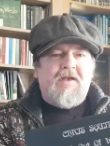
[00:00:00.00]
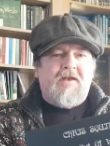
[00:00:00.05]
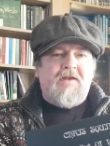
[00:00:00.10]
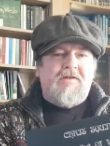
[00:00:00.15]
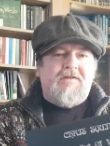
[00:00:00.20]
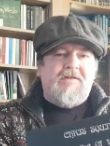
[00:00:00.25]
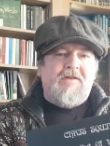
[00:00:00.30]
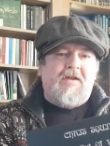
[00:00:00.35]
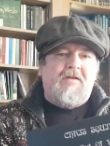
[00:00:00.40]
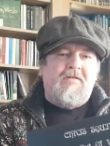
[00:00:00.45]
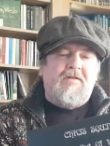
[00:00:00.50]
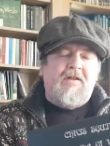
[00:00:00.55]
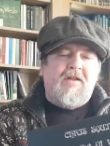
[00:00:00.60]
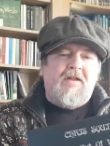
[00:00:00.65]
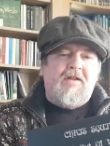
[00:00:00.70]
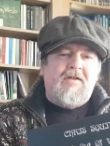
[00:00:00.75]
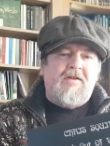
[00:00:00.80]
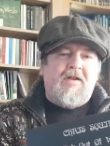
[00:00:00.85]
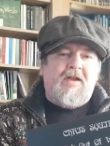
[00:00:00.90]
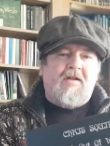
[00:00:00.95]
so
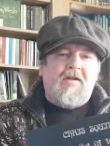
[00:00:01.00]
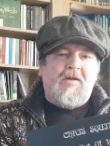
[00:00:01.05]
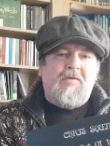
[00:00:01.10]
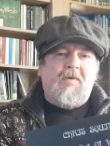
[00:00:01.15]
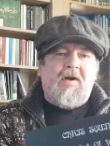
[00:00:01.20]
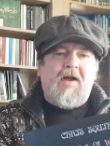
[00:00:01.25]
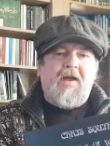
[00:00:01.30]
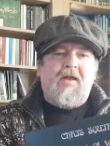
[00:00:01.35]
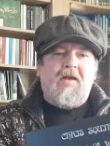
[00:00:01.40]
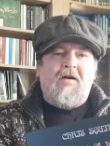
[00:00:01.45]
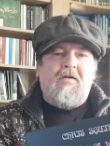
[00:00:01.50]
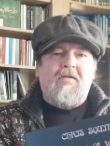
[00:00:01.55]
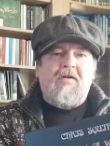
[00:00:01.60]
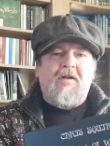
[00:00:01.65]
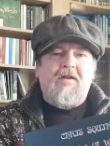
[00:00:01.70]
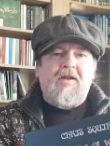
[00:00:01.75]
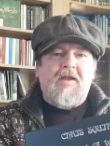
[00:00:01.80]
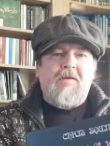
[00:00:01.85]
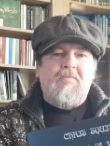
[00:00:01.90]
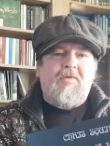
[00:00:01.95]
the only way I'm
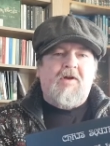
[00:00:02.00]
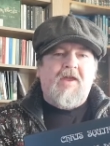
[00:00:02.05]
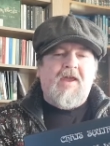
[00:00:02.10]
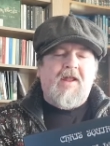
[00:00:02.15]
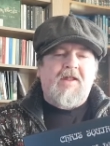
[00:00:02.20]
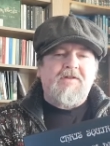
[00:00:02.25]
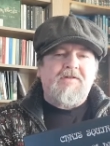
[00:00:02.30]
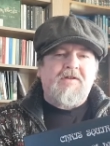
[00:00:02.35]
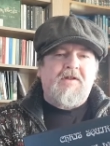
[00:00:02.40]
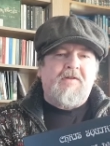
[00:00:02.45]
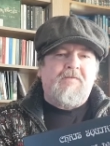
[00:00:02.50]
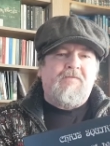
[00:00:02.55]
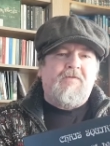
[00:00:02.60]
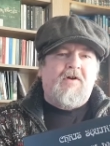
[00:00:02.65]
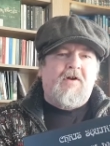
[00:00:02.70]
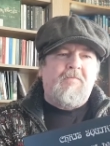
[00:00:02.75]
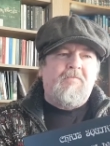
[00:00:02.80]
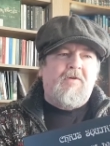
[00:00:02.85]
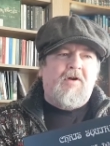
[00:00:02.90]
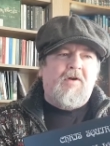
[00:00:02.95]
going to get my hands on the
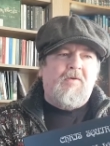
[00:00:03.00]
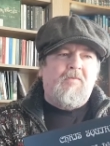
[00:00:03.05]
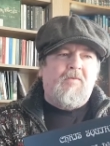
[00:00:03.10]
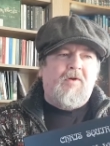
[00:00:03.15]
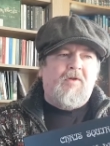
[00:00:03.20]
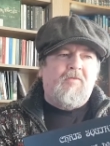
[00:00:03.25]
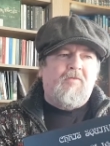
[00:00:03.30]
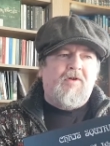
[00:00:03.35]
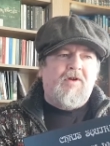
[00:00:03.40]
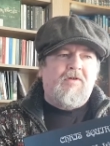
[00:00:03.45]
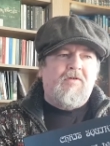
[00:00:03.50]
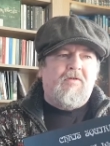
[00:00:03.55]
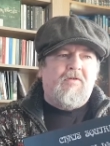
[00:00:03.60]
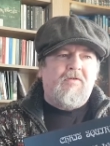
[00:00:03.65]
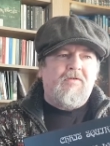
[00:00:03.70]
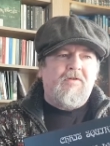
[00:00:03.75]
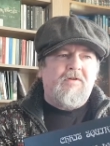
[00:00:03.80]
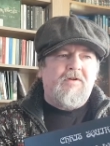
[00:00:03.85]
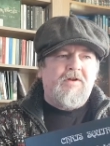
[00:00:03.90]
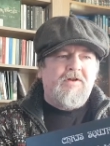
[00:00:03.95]
5.1
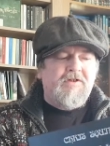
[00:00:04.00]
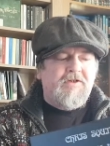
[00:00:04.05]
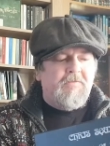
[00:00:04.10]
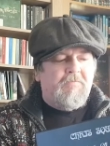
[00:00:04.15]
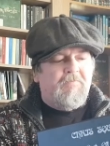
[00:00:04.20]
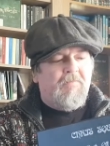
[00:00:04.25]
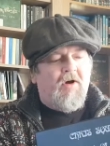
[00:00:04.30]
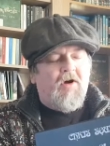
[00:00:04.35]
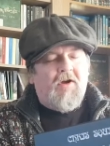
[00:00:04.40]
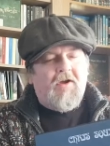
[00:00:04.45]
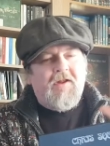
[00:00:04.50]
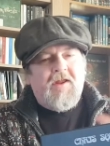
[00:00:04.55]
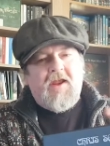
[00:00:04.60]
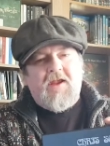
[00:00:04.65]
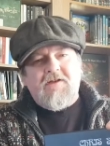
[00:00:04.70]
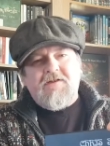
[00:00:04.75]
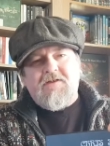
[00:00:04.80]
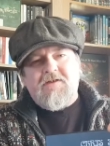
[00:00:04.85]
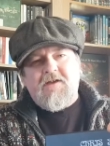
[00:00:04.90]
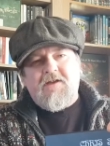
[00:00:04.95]
recording is to buy this.